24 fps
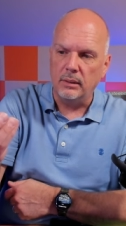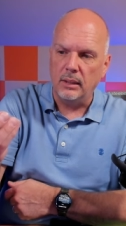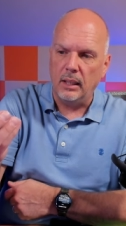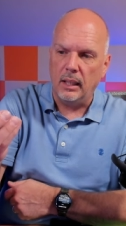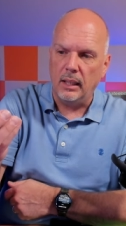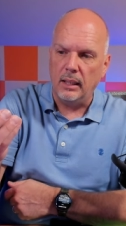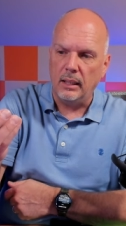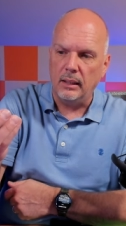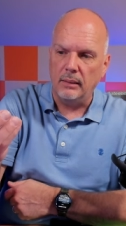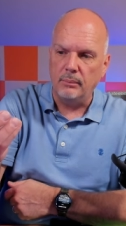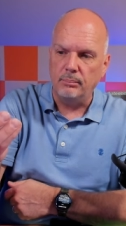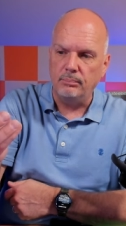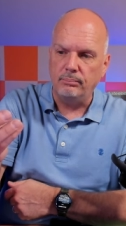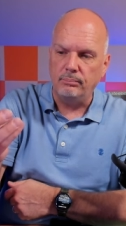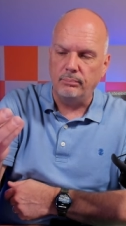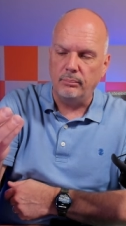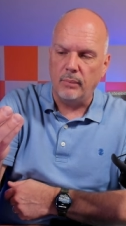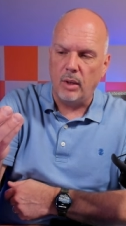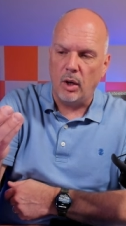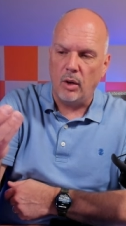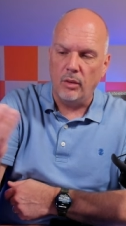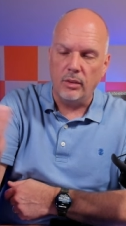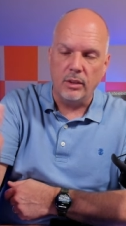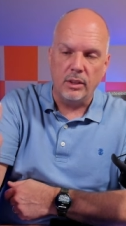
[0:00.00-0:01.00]
uh,
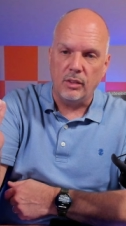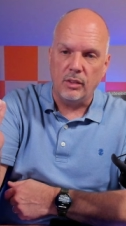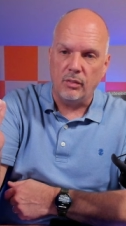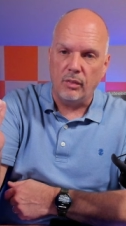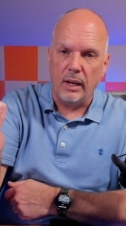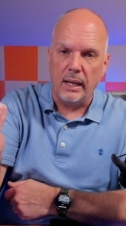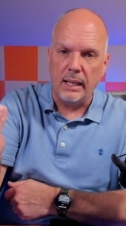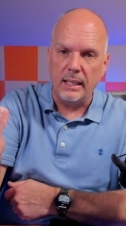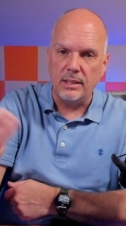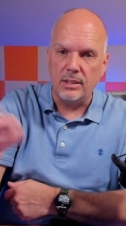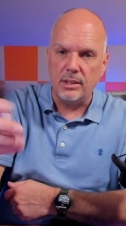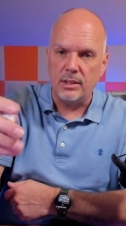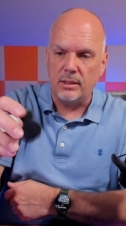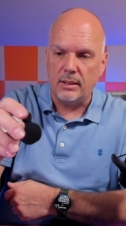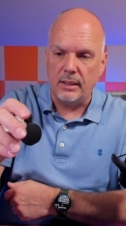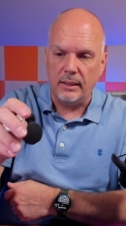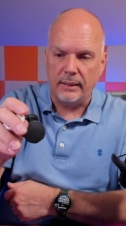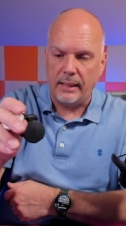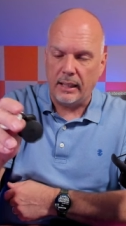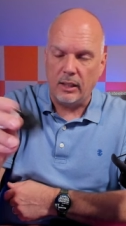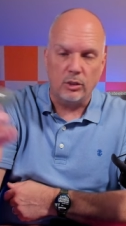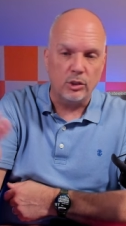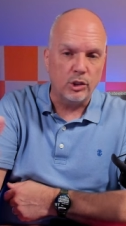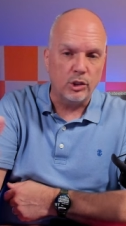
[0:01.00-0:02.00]
on the device.
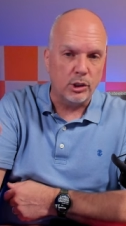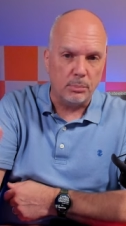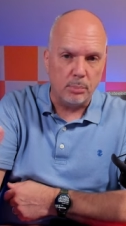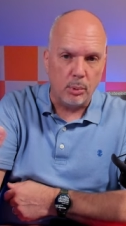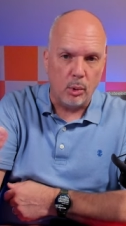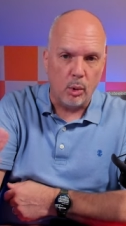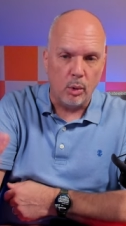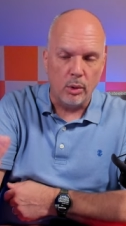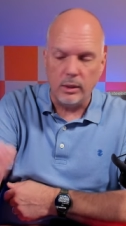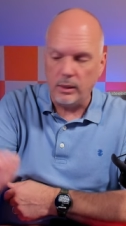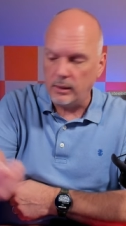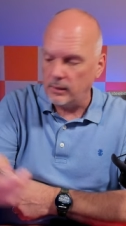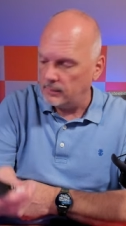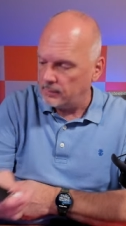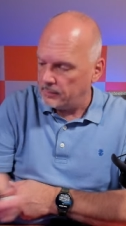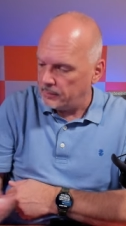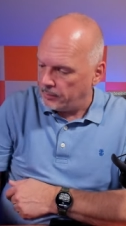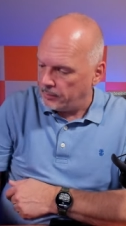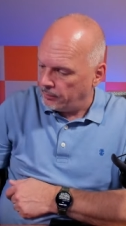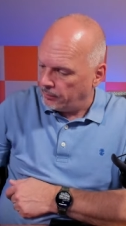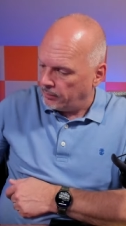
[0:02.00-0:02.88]
They don't support it.